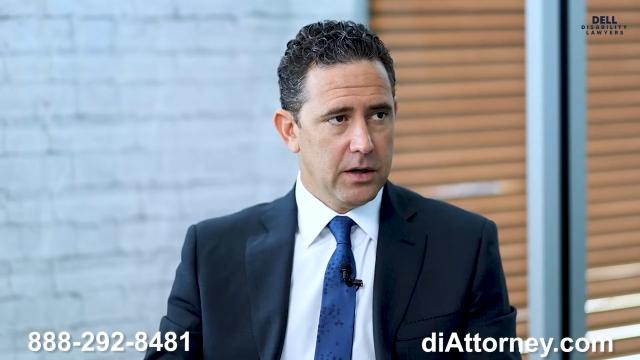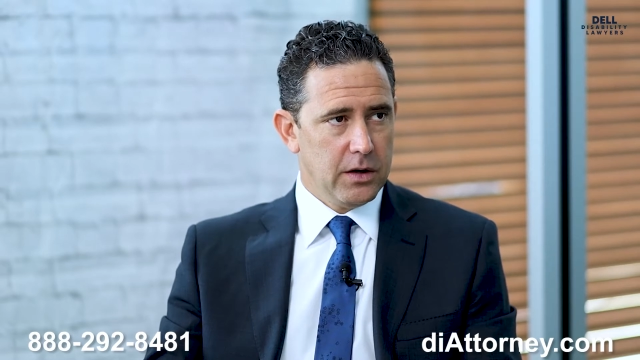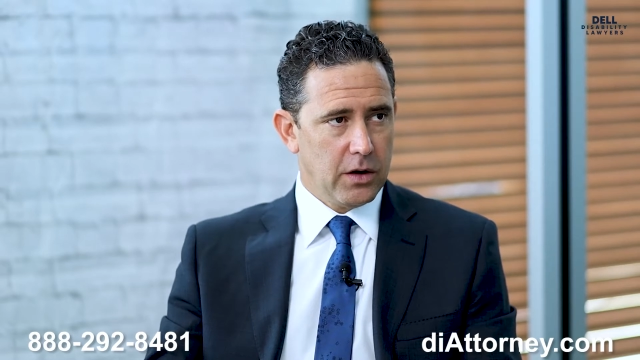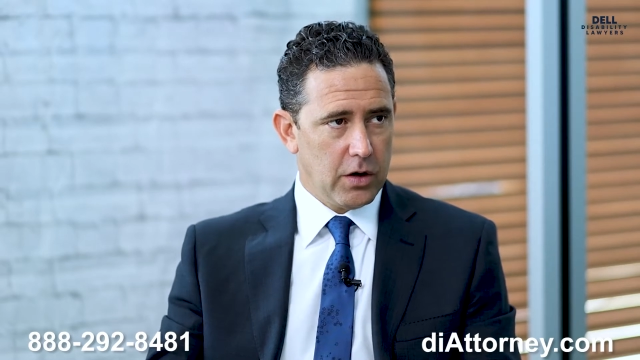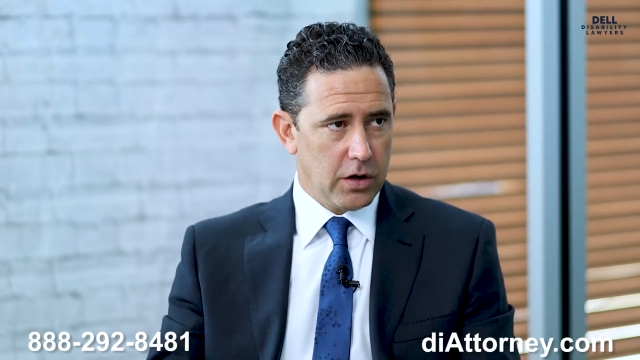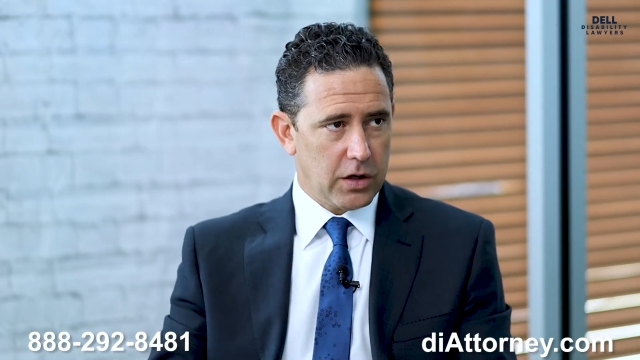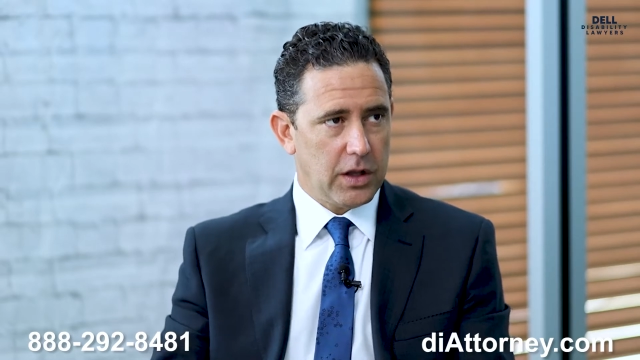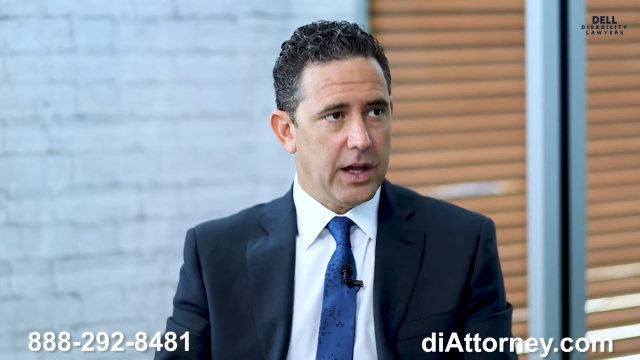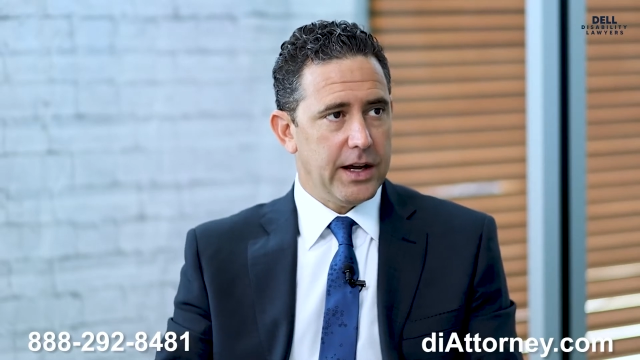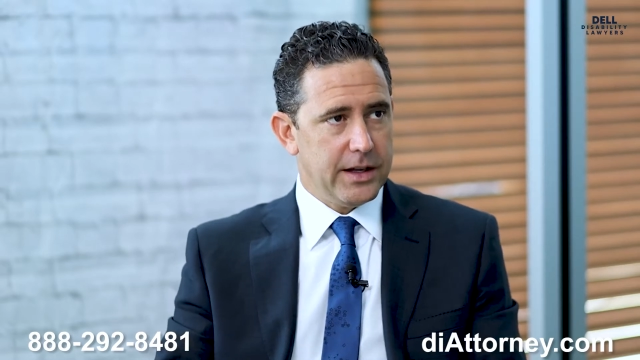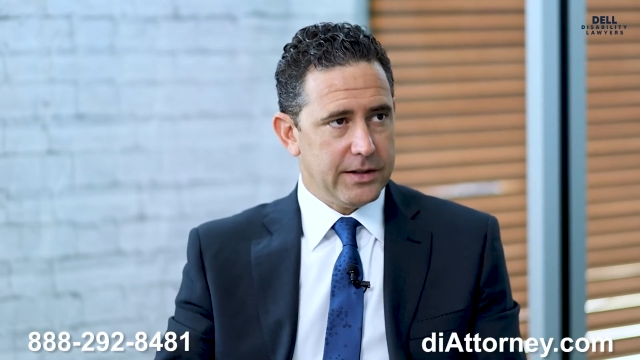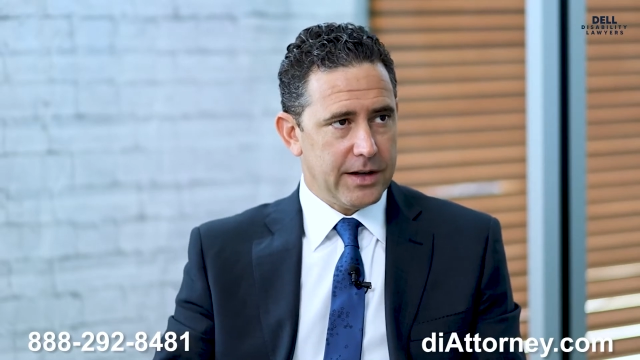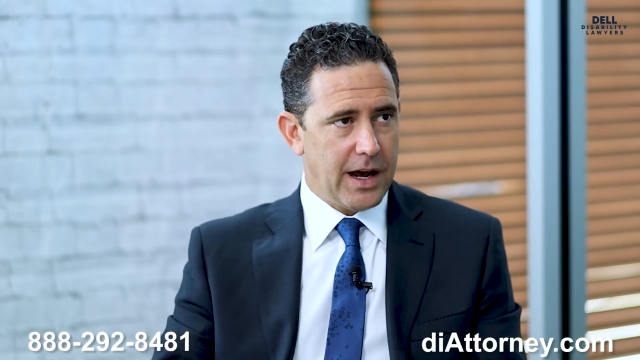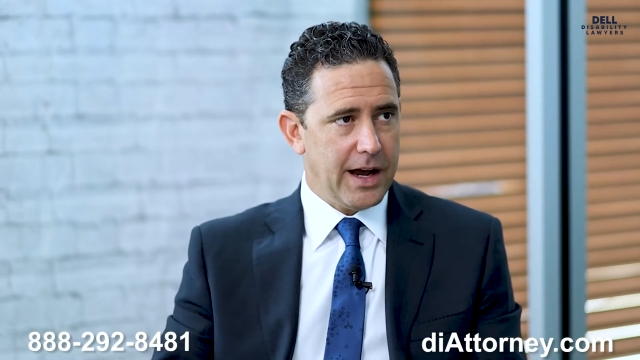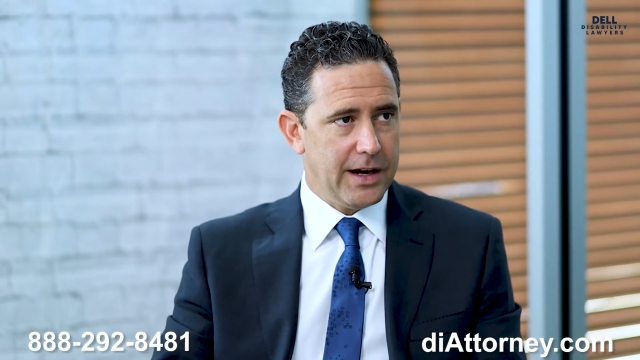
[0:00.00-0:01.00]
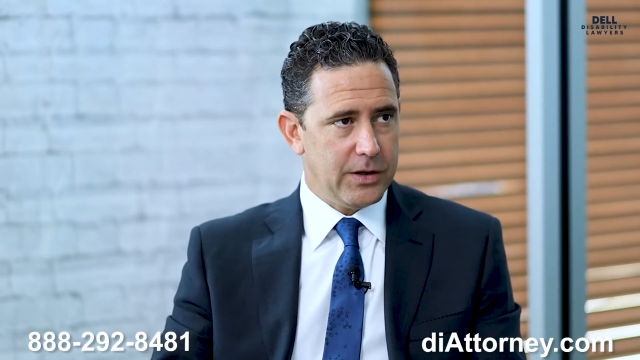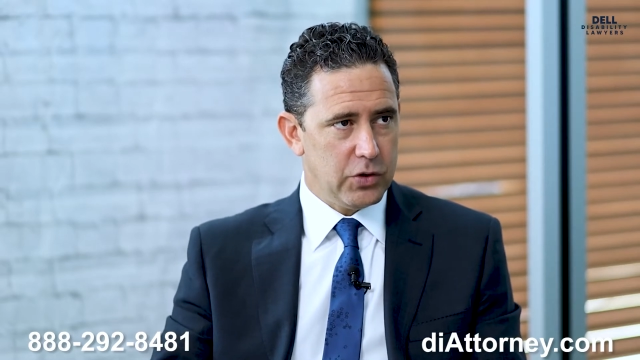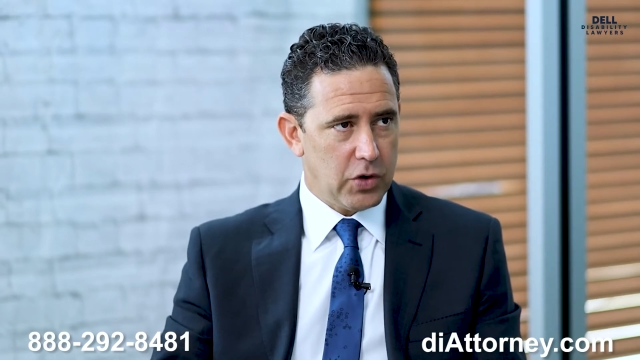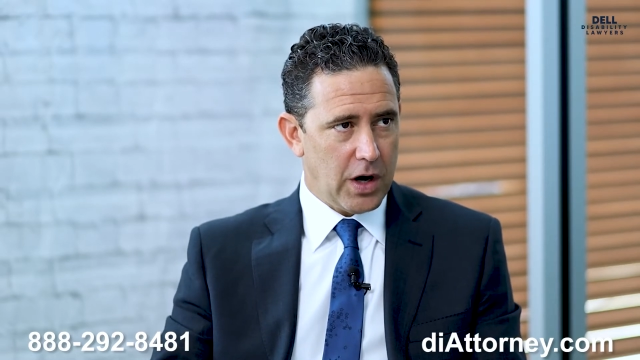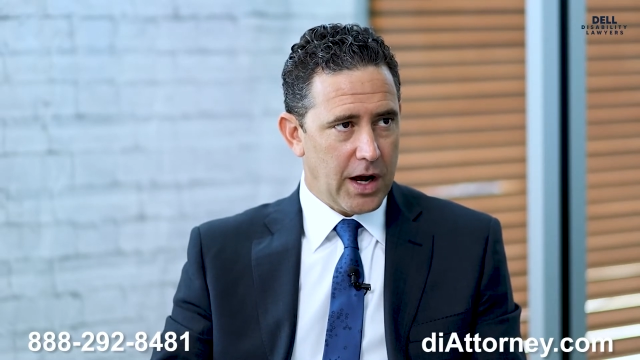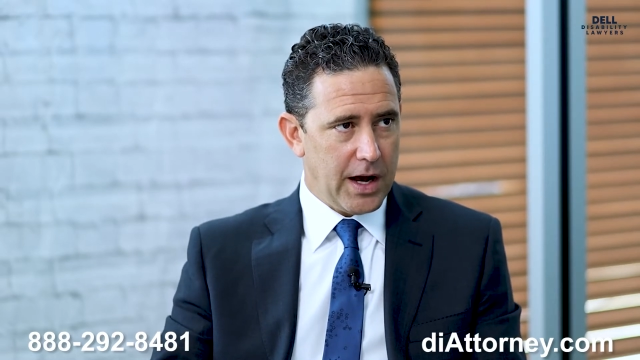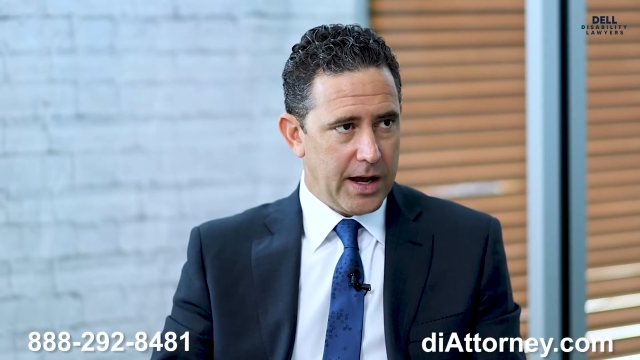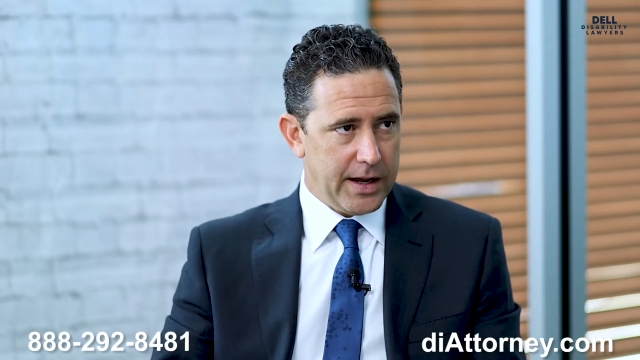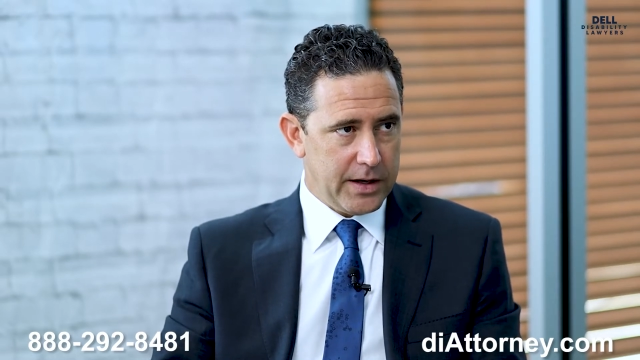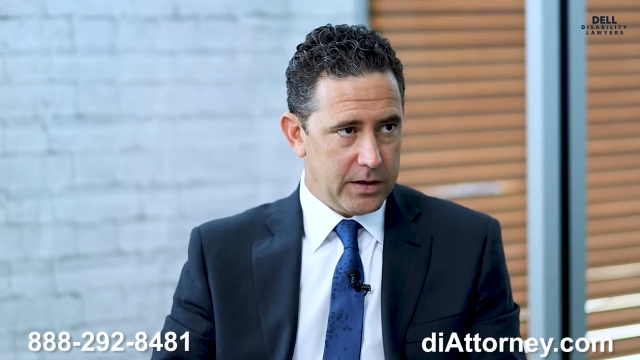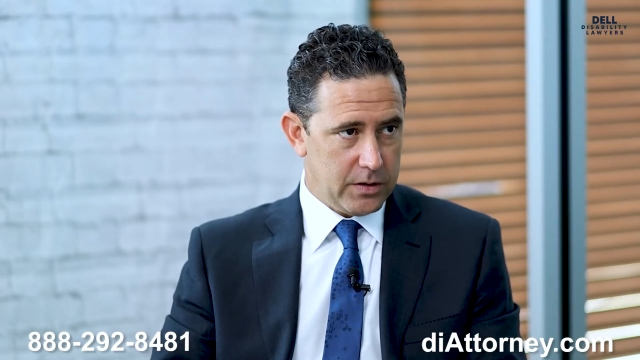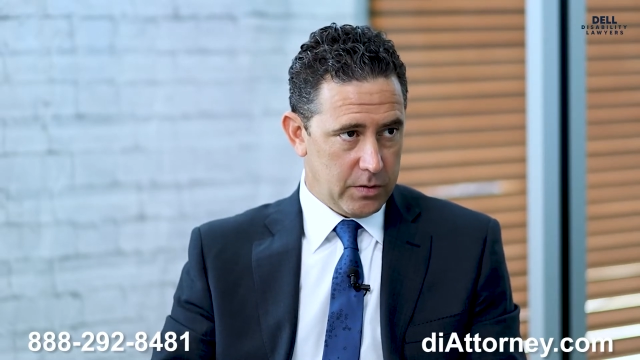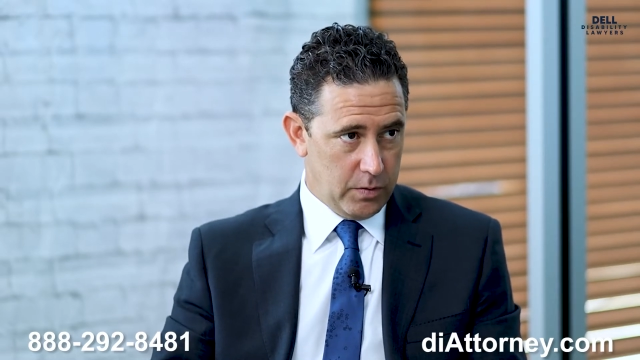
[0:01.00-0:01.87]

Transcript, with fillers: her clients high and dry